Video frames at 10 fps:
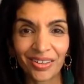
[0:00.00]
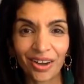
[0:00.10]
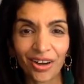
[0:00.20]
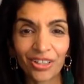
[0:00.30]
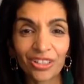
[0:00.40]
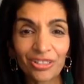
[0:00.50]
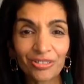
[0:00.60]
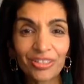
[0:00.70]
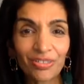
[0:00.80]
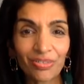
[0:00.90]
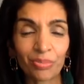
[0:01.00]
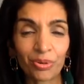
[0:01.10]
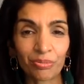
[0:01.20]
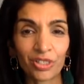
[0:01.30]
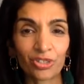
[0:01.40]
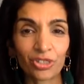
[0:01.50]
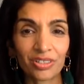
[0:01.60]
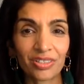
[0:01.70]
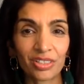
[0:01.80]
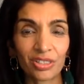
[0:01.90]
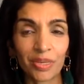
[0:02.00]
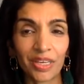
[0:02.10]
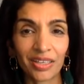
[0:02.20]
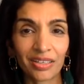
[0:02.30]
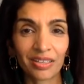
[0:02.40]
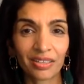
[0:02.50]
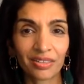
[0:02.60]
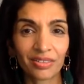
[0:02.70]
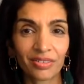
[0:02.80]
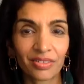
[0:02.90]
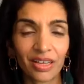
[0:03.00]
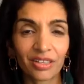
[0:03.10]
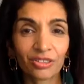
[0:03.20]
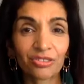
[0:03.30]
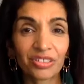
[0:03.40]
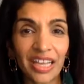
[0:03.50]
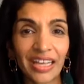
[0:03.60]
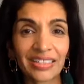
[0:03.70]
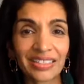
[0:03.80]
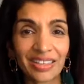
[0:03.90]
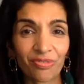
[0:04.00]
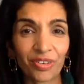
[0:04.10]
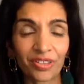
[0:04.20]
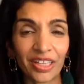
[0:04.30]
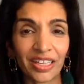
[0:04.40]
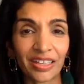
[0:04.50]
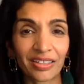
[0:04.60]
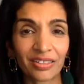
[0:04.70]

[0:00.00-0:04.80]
Are you given permission to speak and create differently?